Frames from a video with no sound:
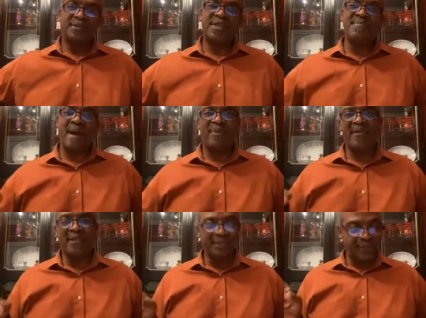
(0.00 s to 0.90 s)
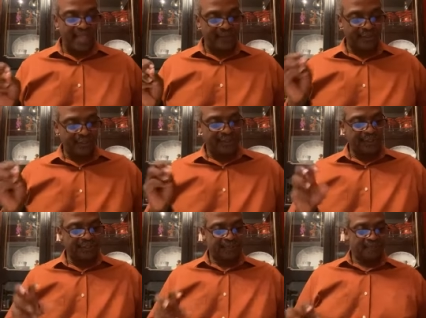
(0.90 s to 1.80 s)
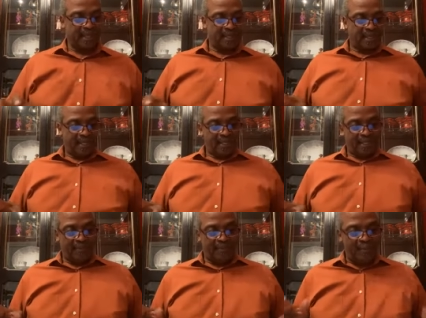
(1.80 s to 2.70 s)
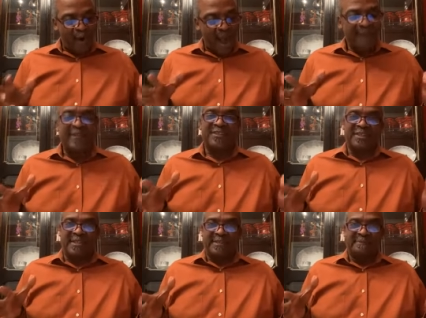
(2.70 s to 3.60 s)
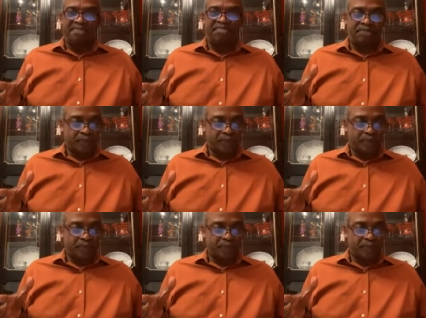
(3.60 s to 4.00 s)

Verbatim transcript: You see, my brothers and sisters, the prophecy